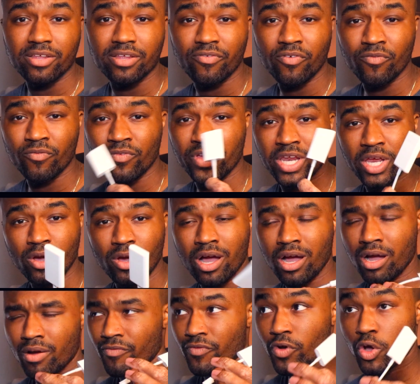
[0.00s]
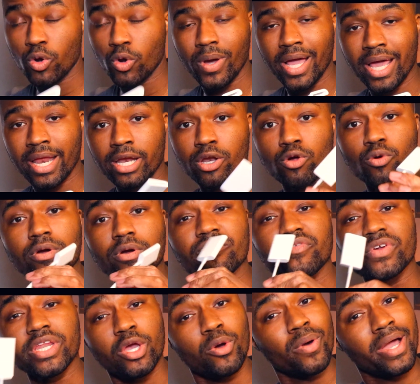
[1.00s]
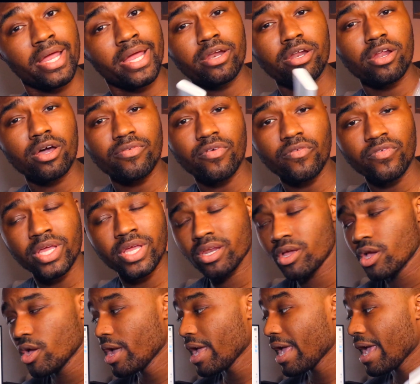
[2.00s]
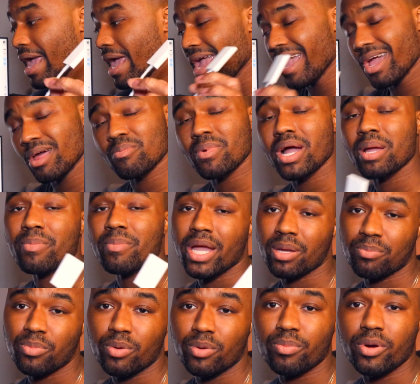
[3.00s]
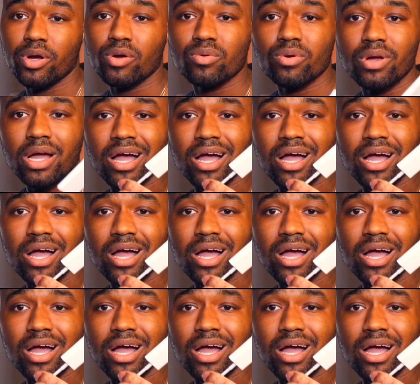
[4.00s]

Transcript: to photo edit or video edit off of it, and my MacBook Pro.